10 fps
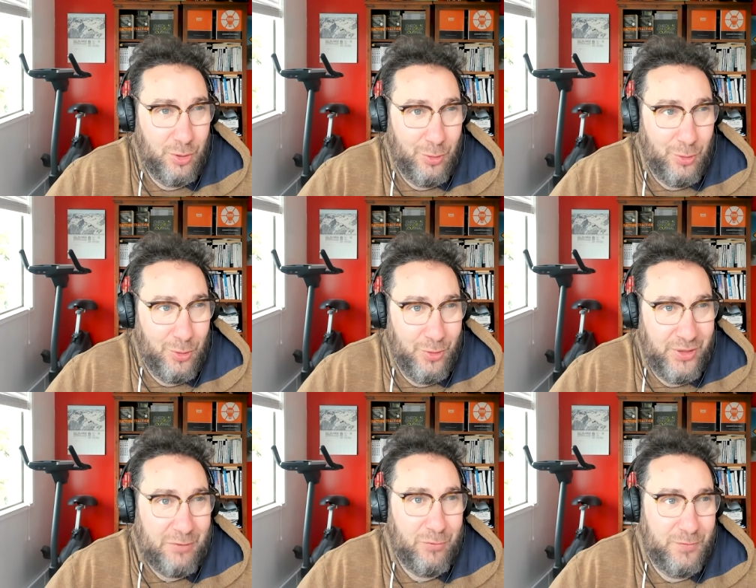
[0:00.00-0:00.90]
or
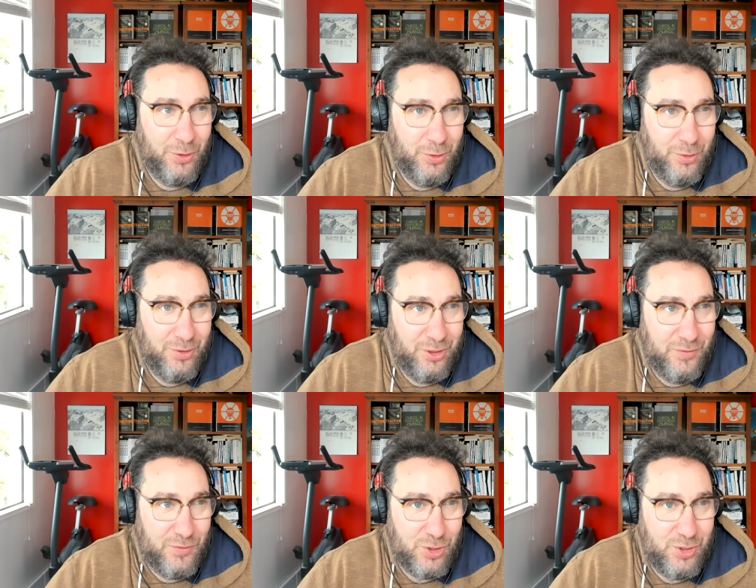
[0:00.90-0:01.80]
that review that
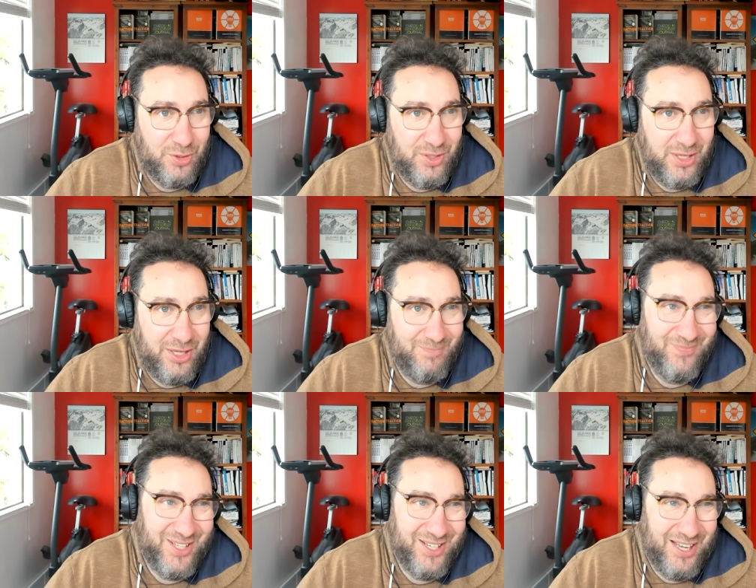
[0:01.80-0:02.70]
you've just done there,
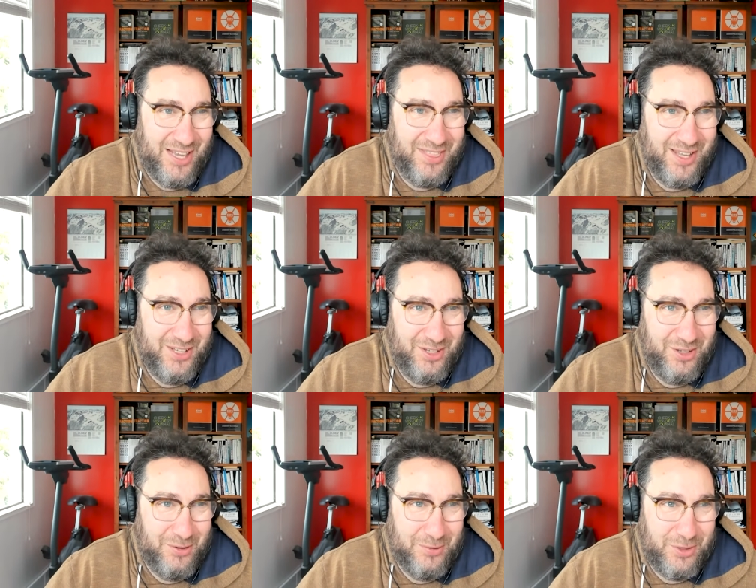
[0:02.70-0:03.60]
I think
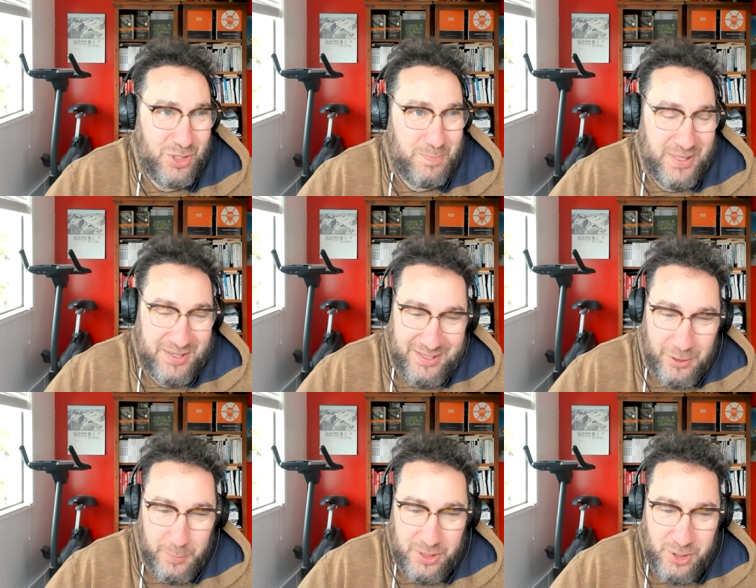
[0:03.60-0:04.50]
you're just being a
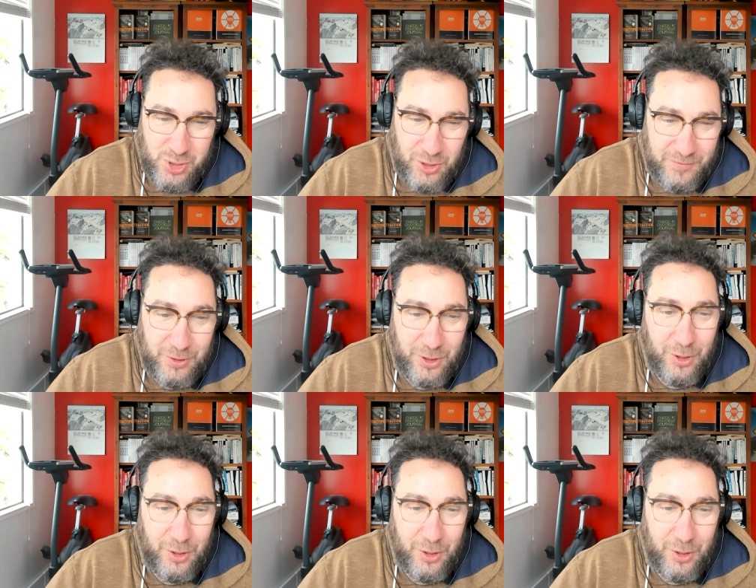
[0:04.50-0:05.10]
little bit soft.